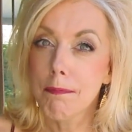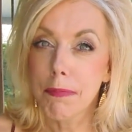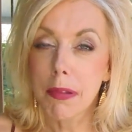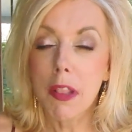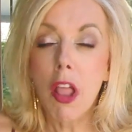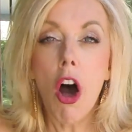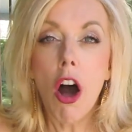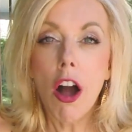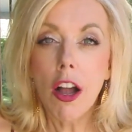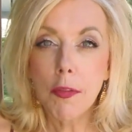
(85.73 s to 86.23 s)

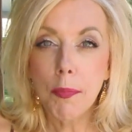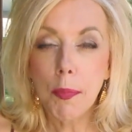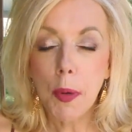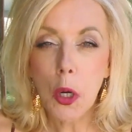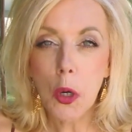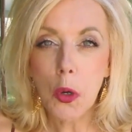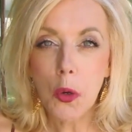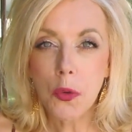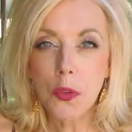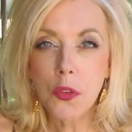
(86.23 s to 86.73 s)
blog
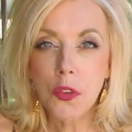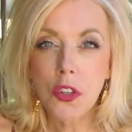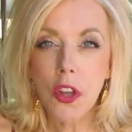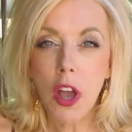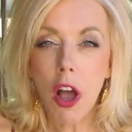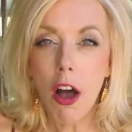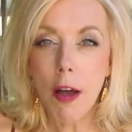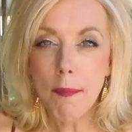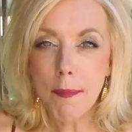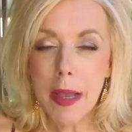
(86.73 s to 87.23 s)
post
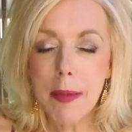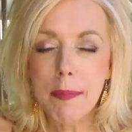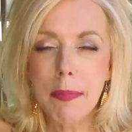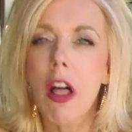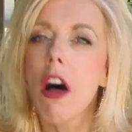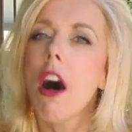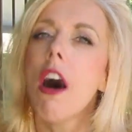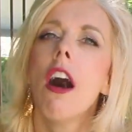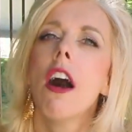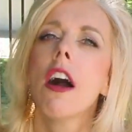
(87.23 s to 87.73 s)
on my
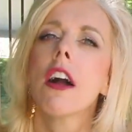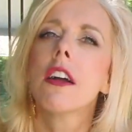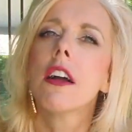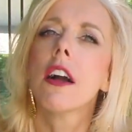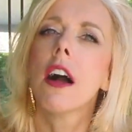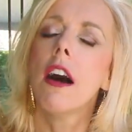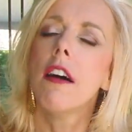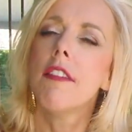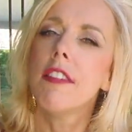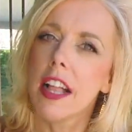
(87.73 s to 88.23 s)
blog
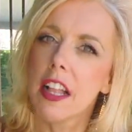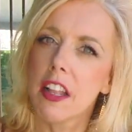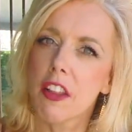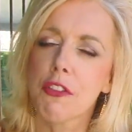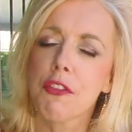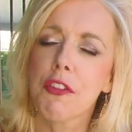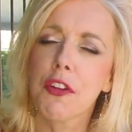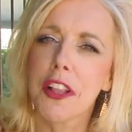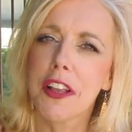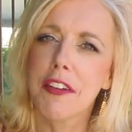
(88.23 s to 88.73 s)
of
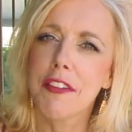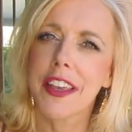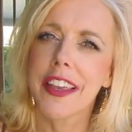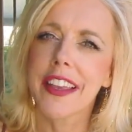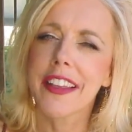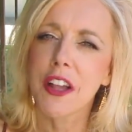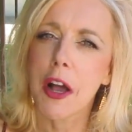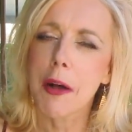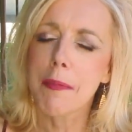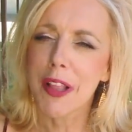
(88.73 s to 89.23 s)

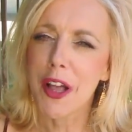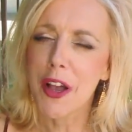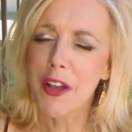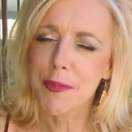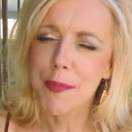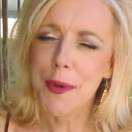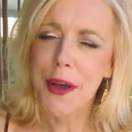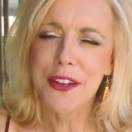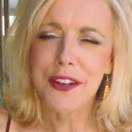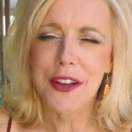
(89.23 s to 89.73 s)

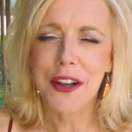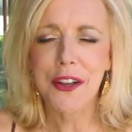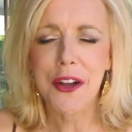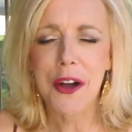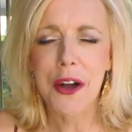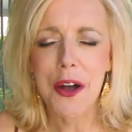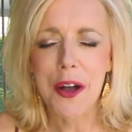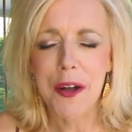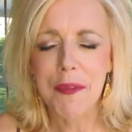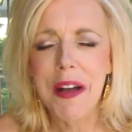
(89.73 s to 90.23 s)

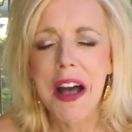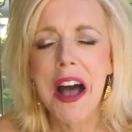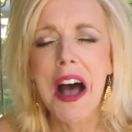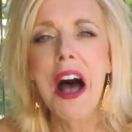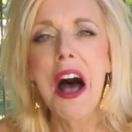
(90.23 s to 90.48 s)
elleisforliving.blogspot.com